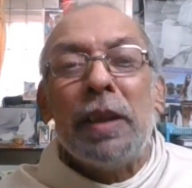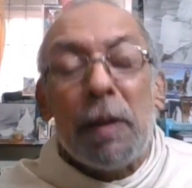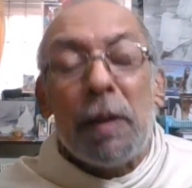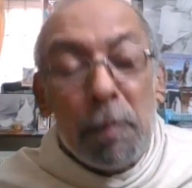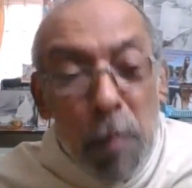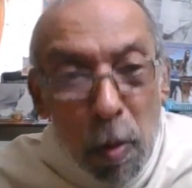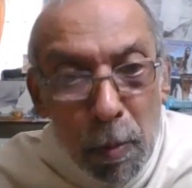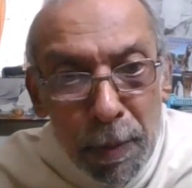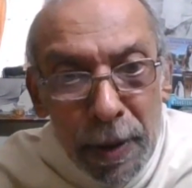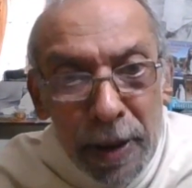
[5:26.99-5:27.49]
the
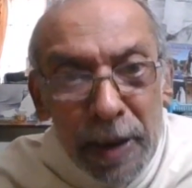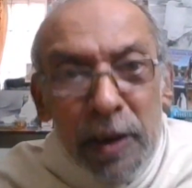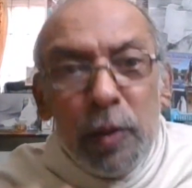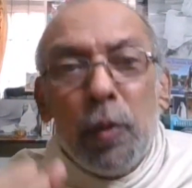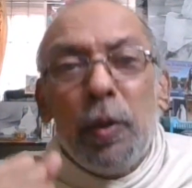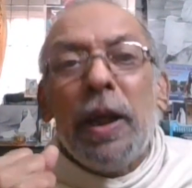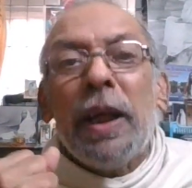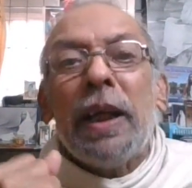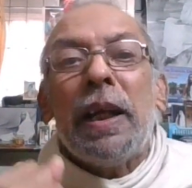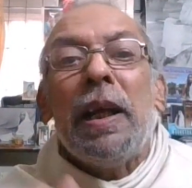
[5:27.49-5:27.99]
moment
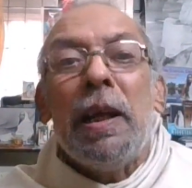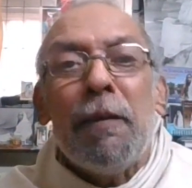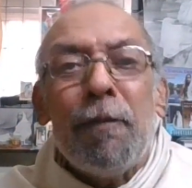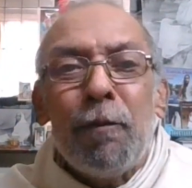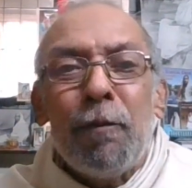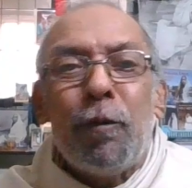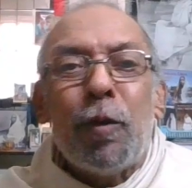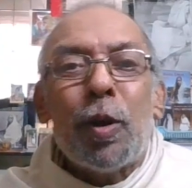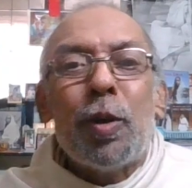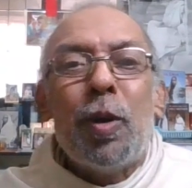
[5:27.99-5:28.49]
you get
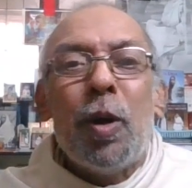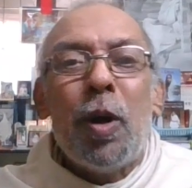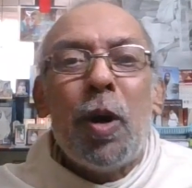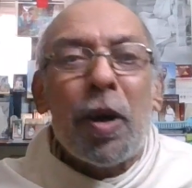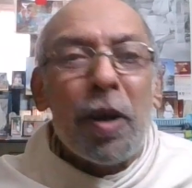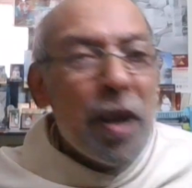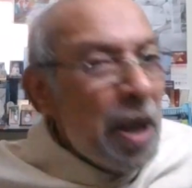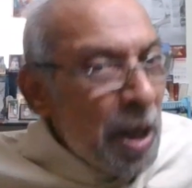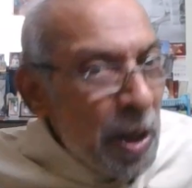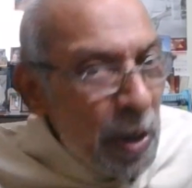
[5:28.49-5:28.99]
love for
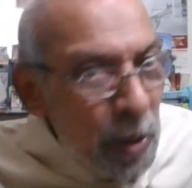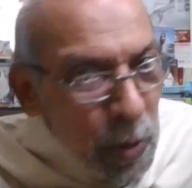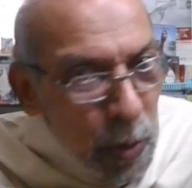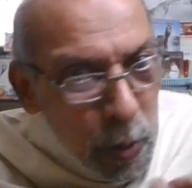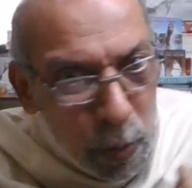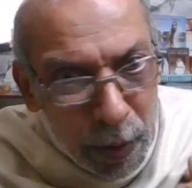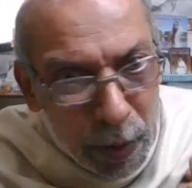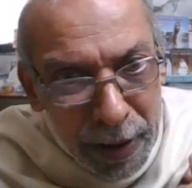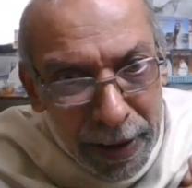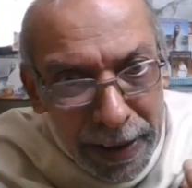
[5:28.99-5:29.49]
God,
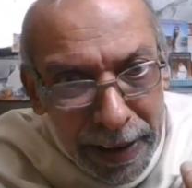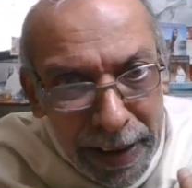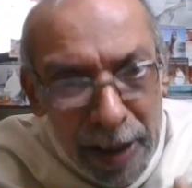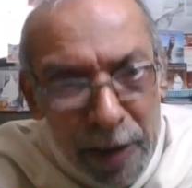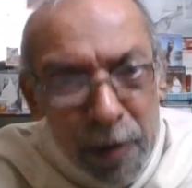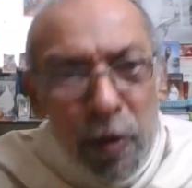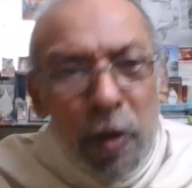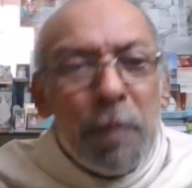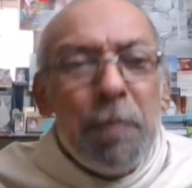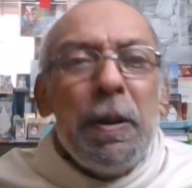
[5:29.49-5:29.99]
you
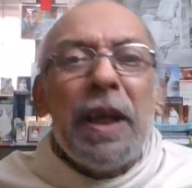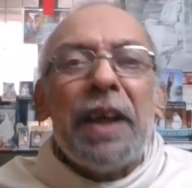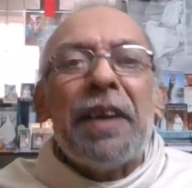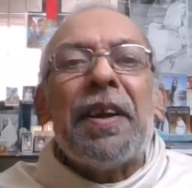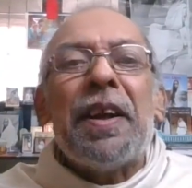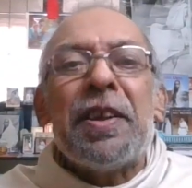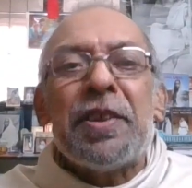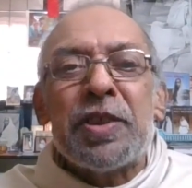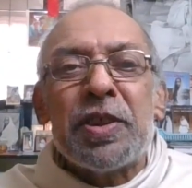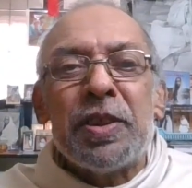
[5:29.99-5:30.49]
cannot be
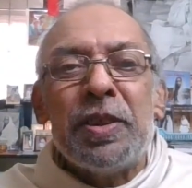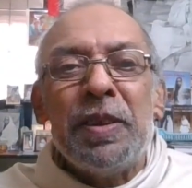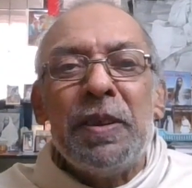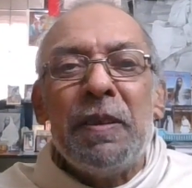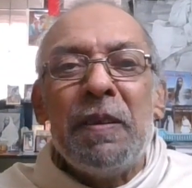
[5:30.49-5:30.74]
crushed.